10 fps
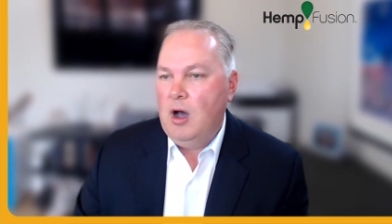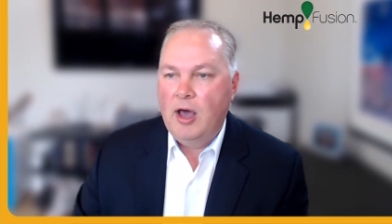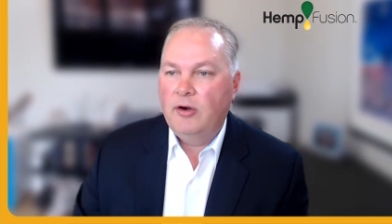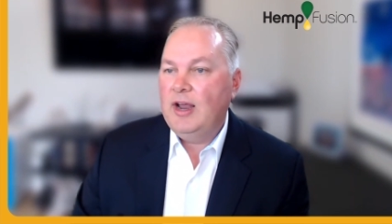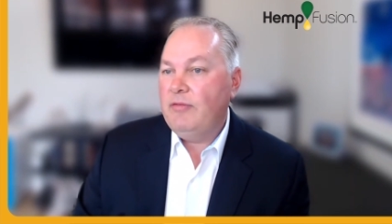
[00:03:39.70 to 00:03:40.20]

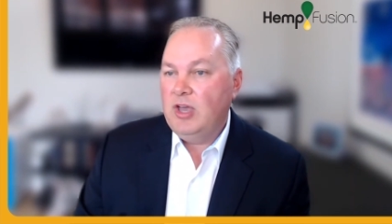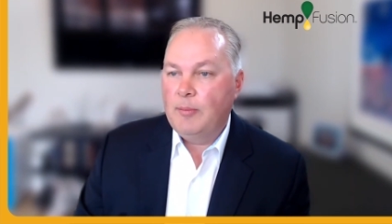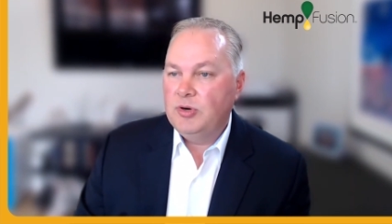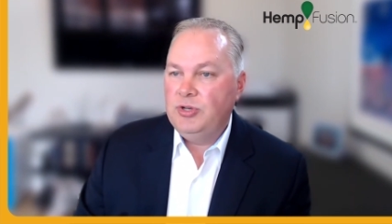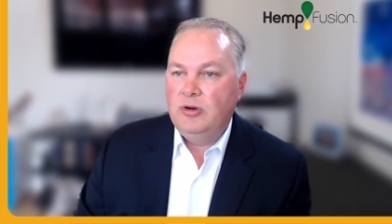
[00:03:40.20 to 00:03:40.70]
honored to have the
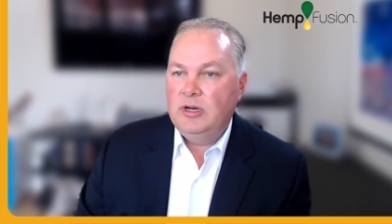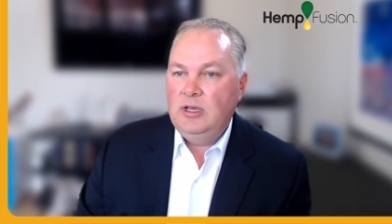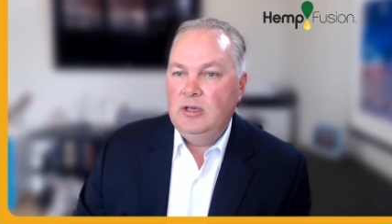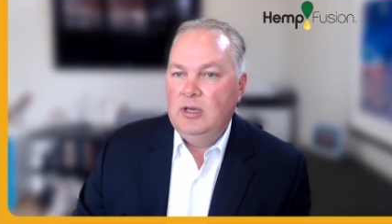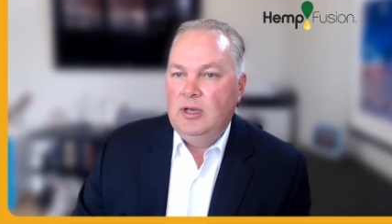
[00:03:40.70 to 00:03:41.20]

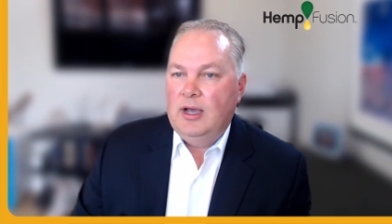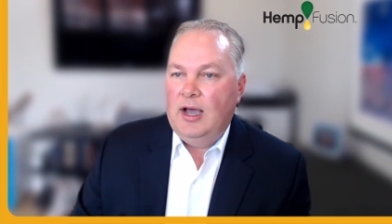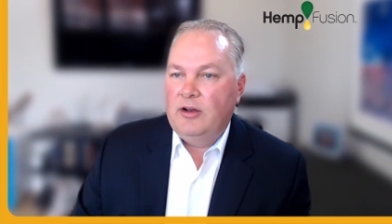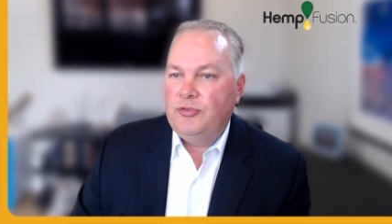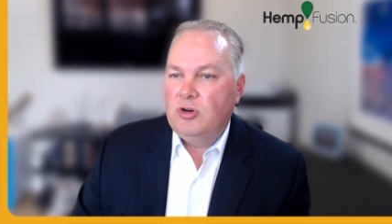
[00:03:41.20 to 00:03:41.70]
opportunity
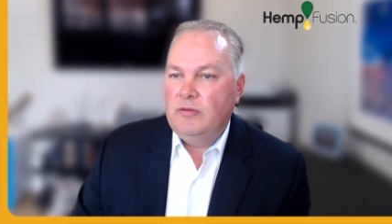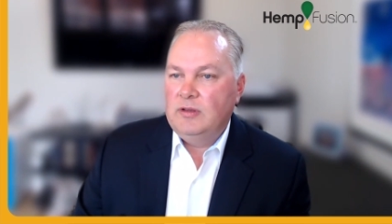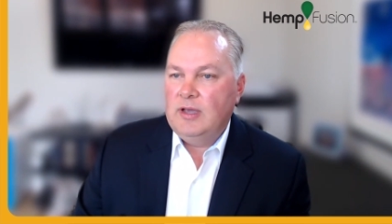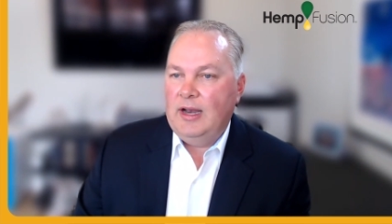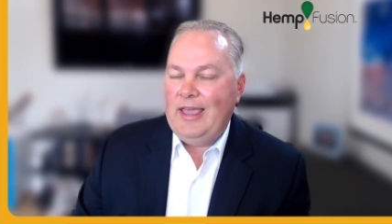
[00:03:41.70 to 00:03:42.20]
uh, to serve
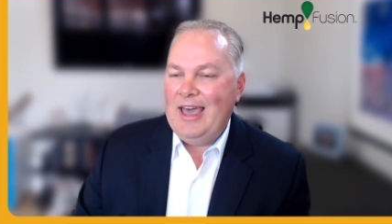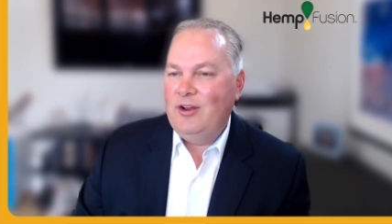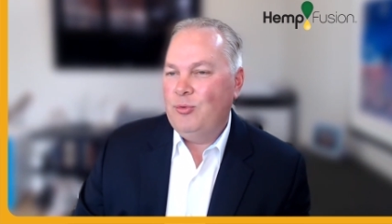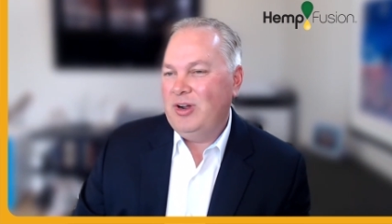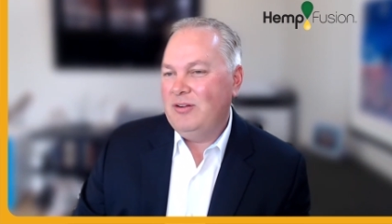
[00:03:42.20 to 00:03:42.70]
as kind of
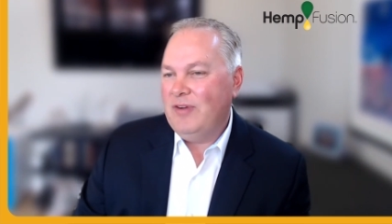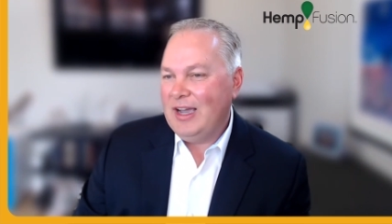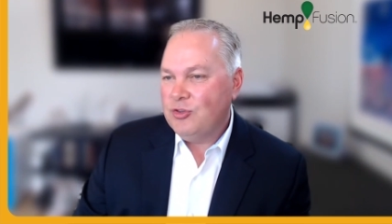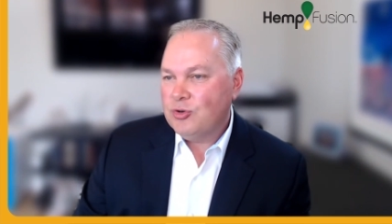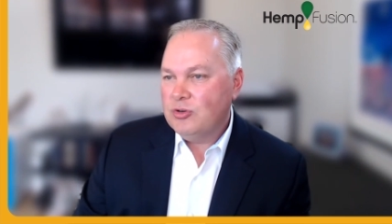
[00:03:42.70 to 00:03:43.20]
category
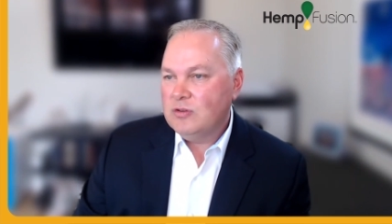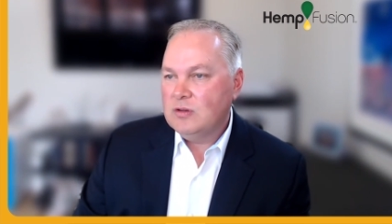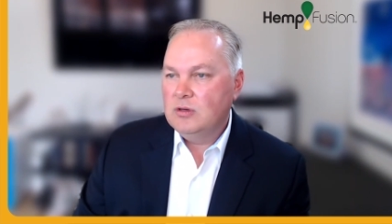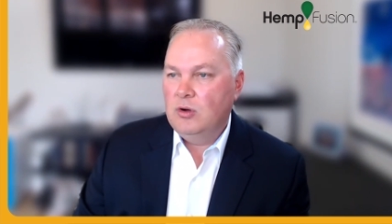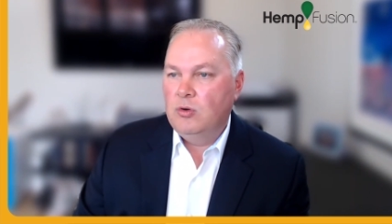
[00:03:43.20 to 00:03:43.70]

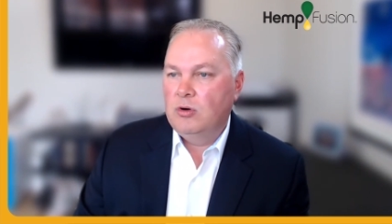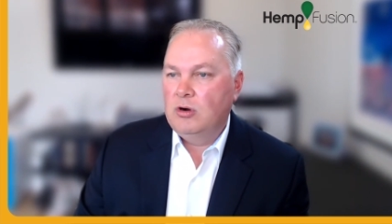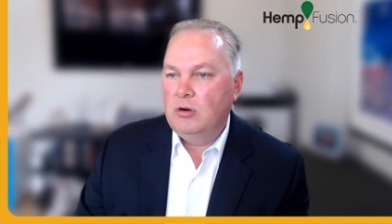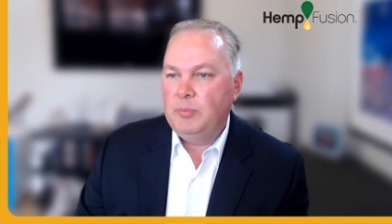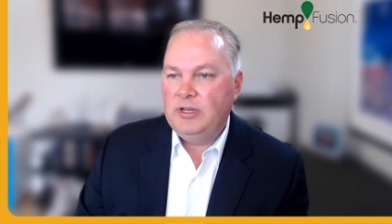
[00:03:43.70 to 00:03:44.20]
advisors
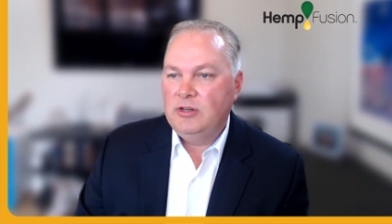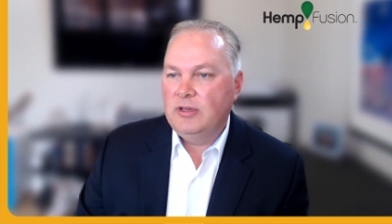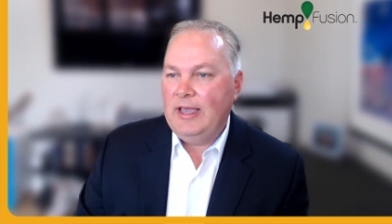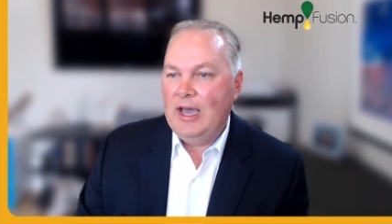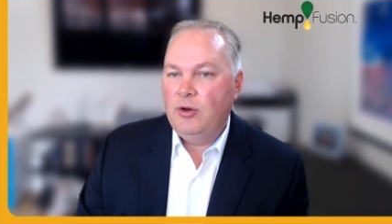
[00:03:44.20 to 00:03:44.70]
or
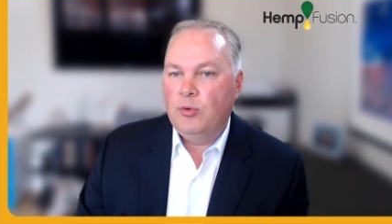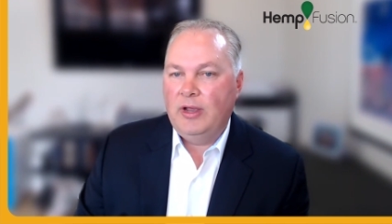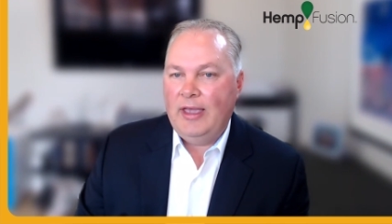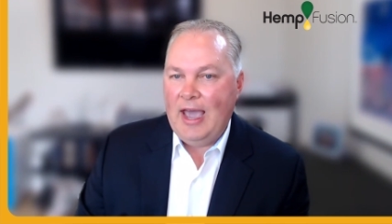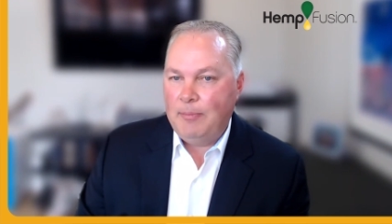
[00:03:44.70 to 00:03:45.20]
potentially
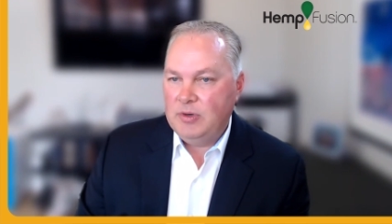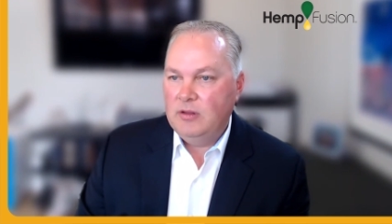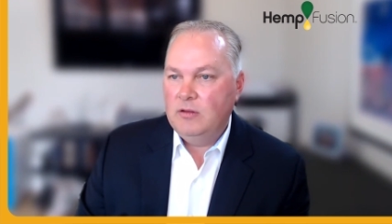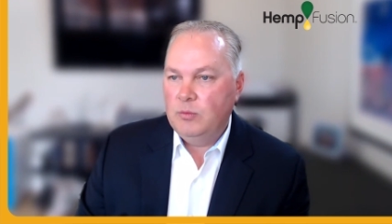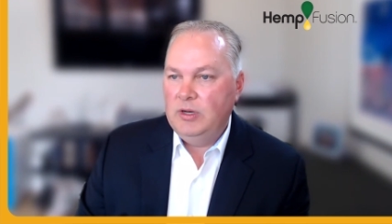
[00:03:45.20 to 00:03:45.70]
category
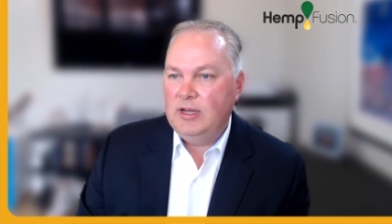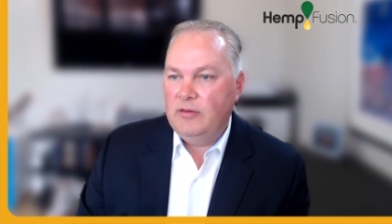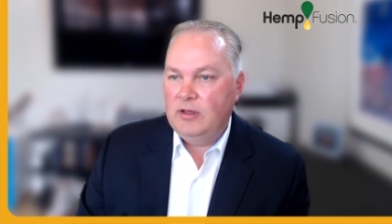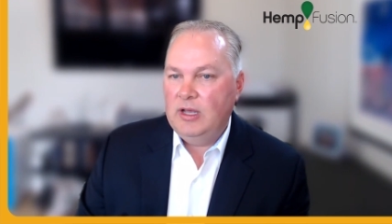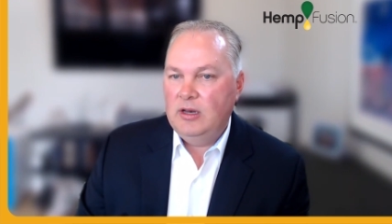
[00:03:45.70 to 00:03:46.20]
captains when
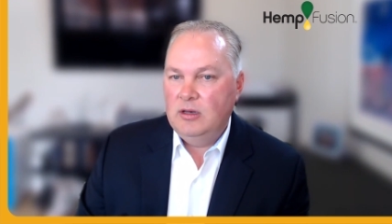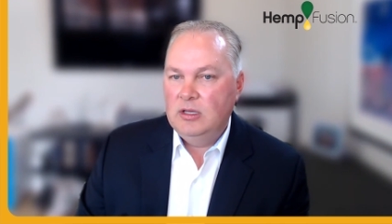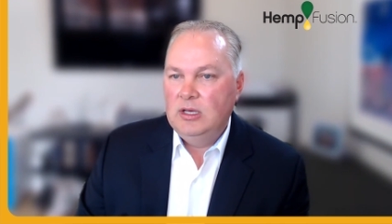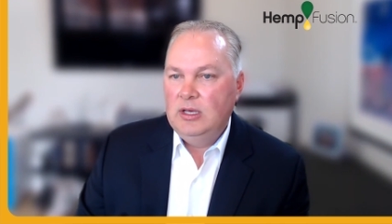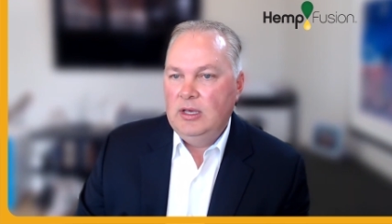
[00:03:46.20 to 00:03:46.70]
designated.